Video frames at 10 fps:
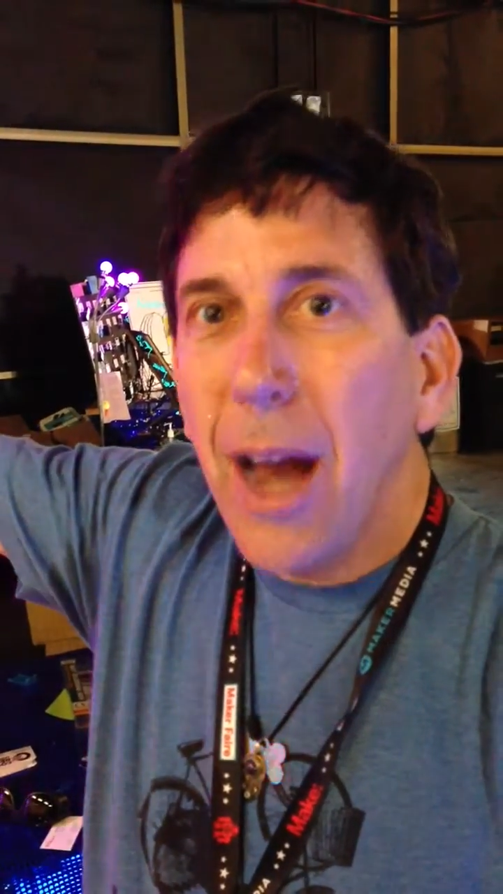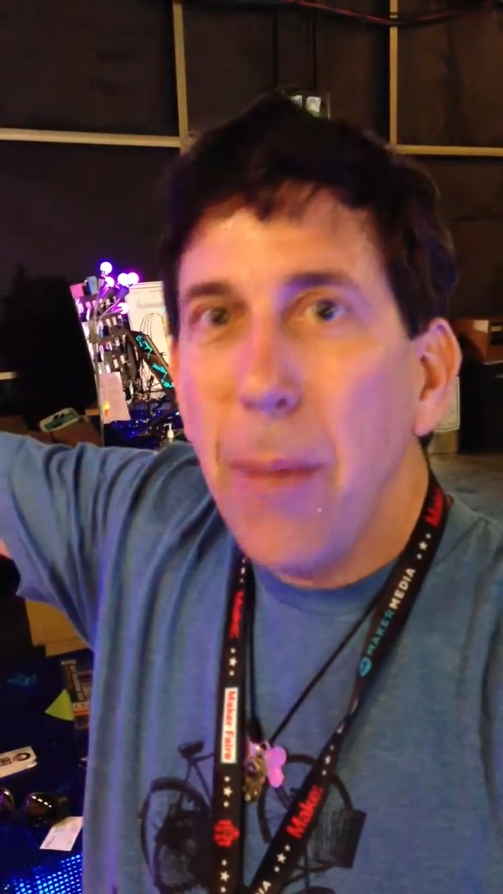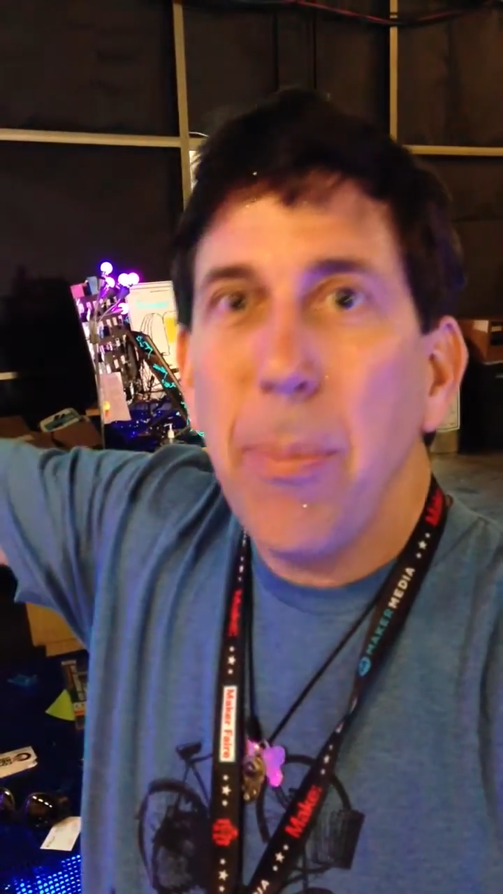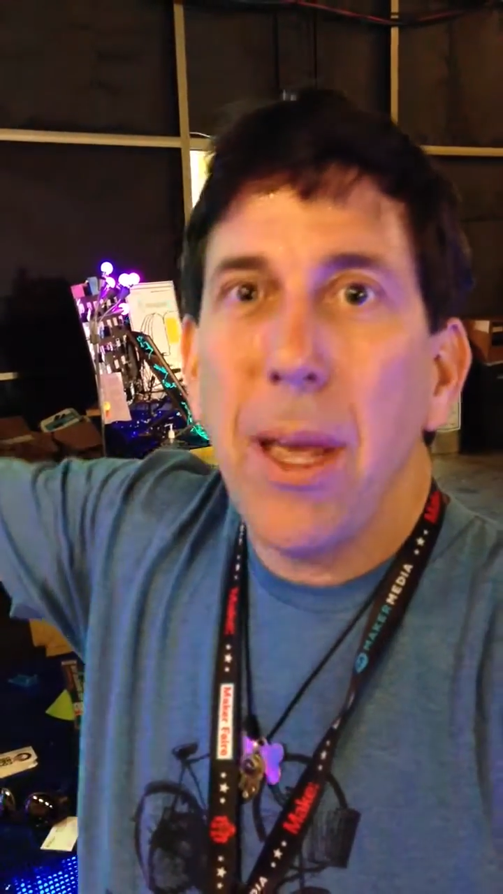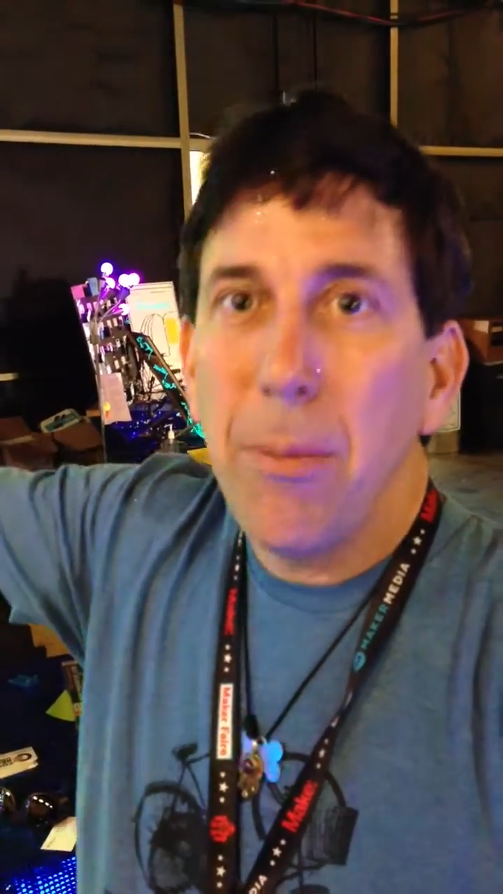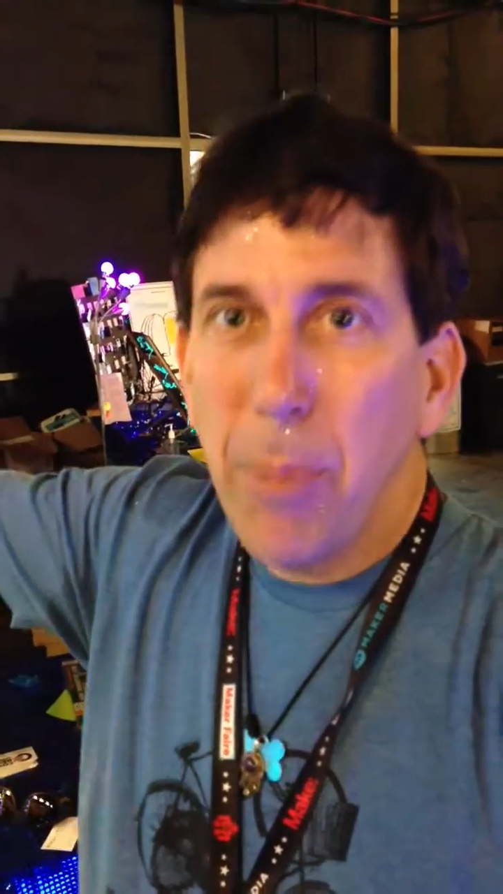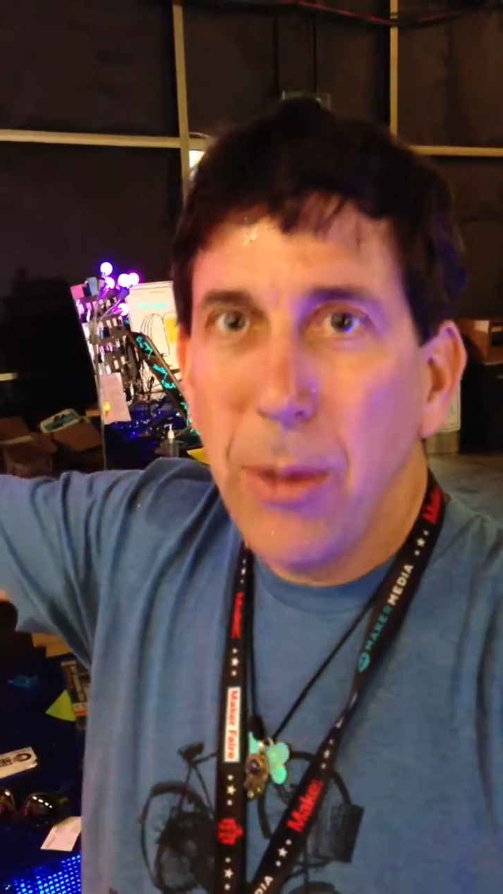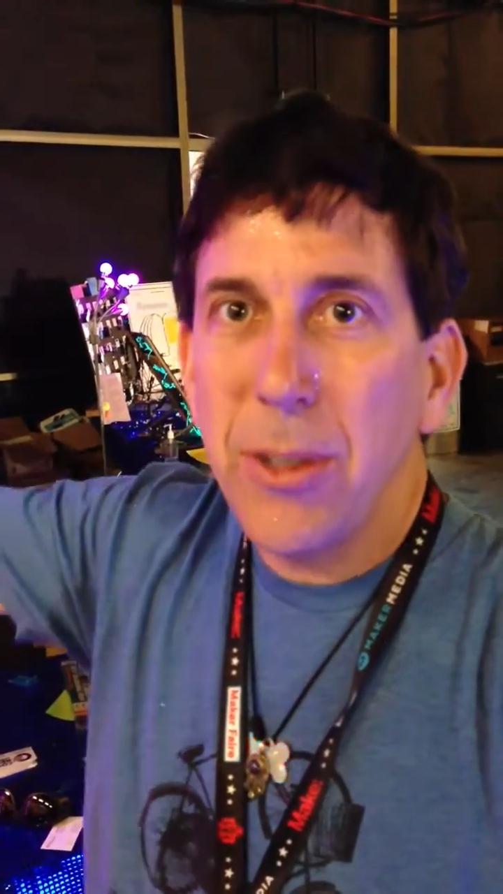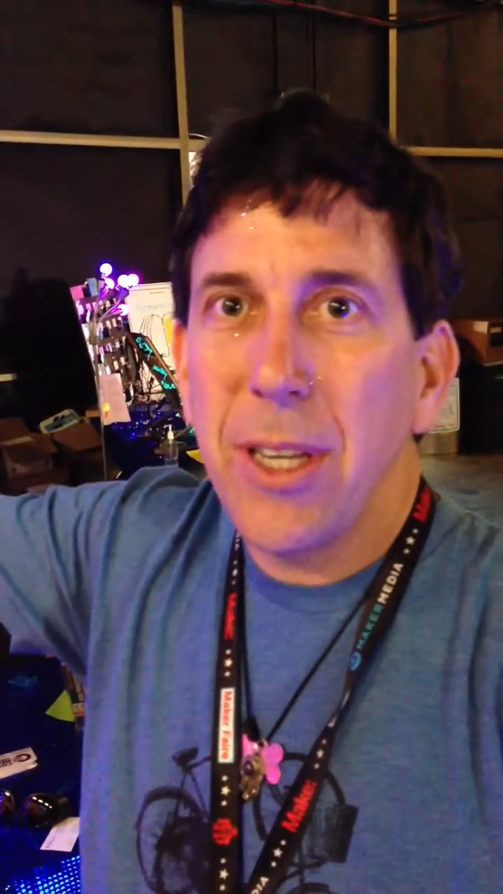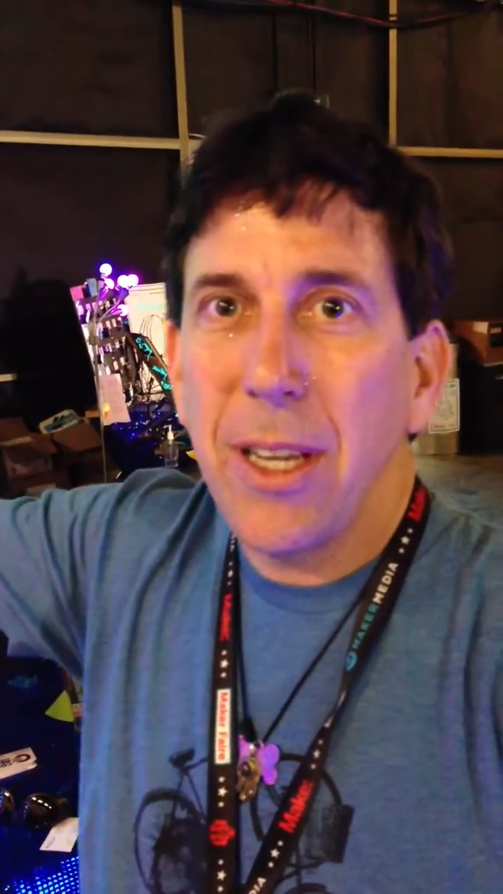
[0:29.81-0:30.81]
up and
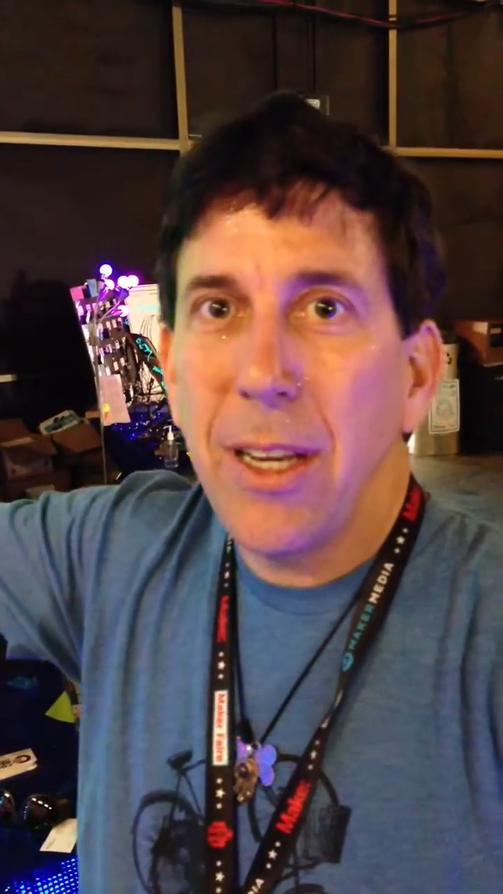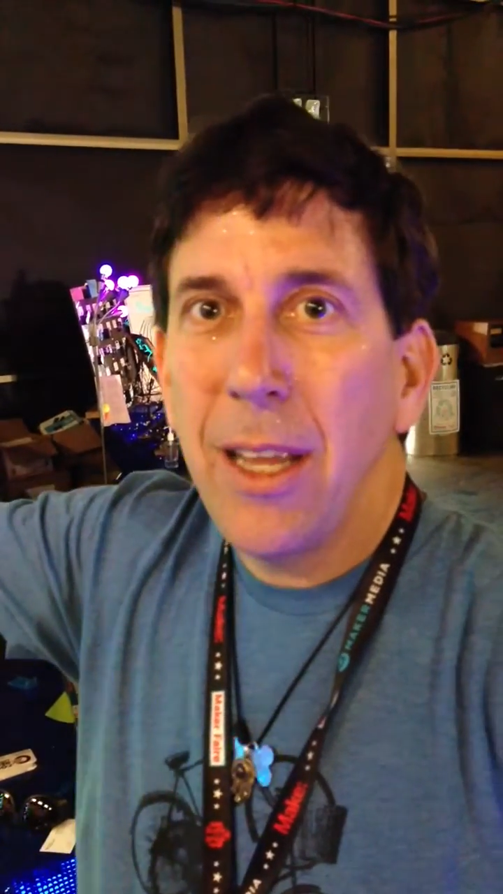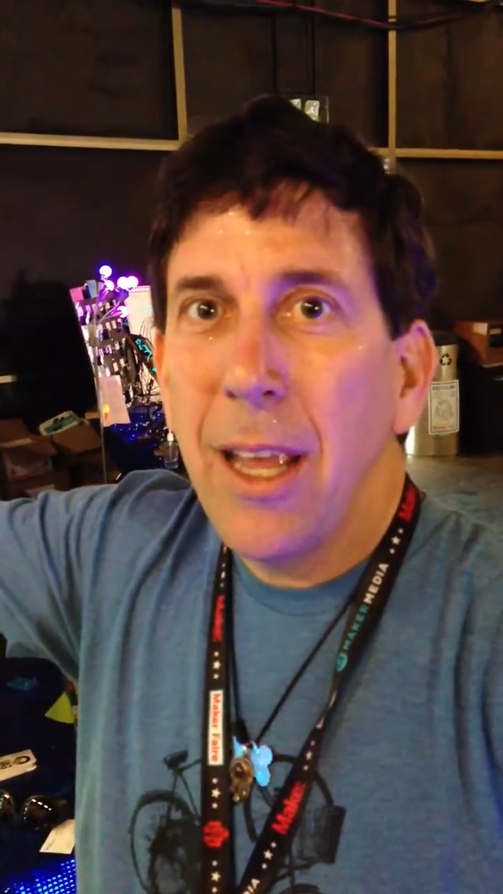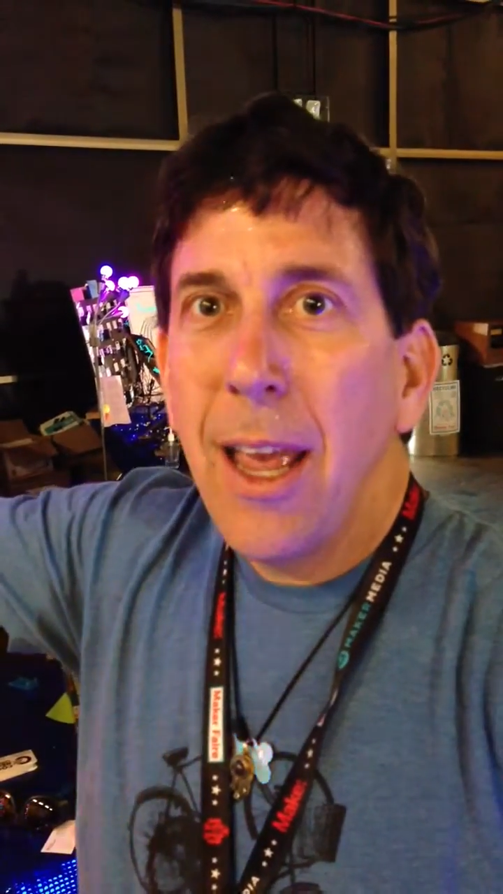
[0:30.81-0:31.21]
posted,